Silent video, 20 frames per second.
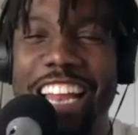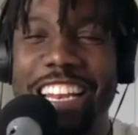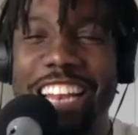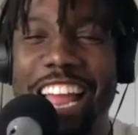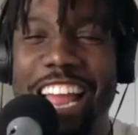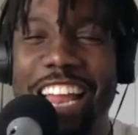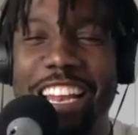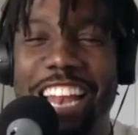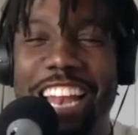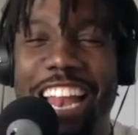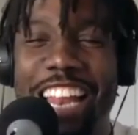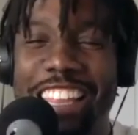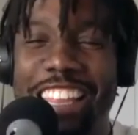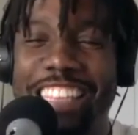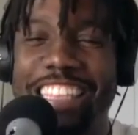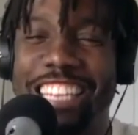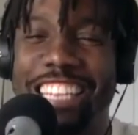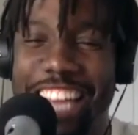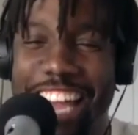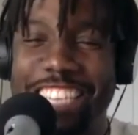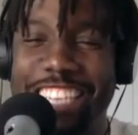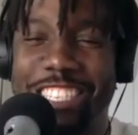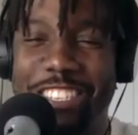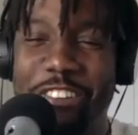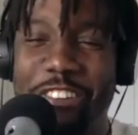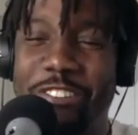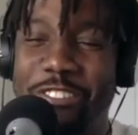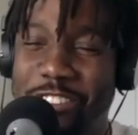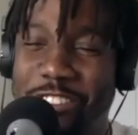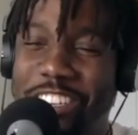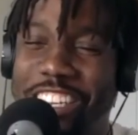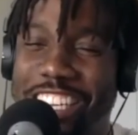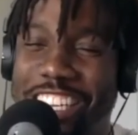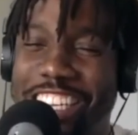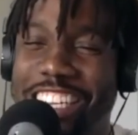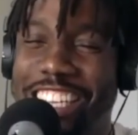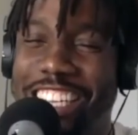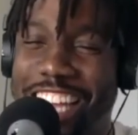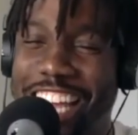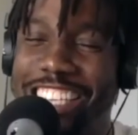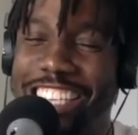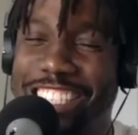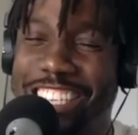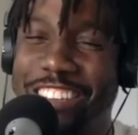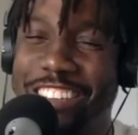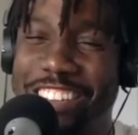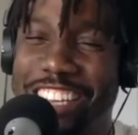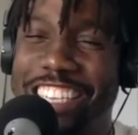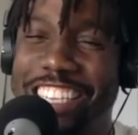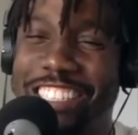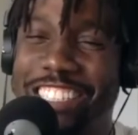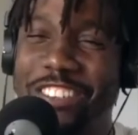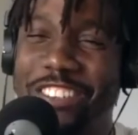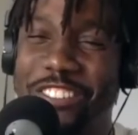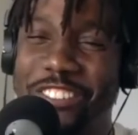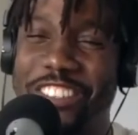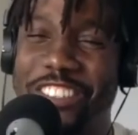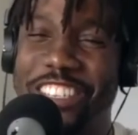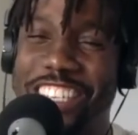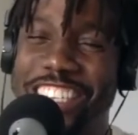and I think the last joke was really good. Last time, the last joke was really good.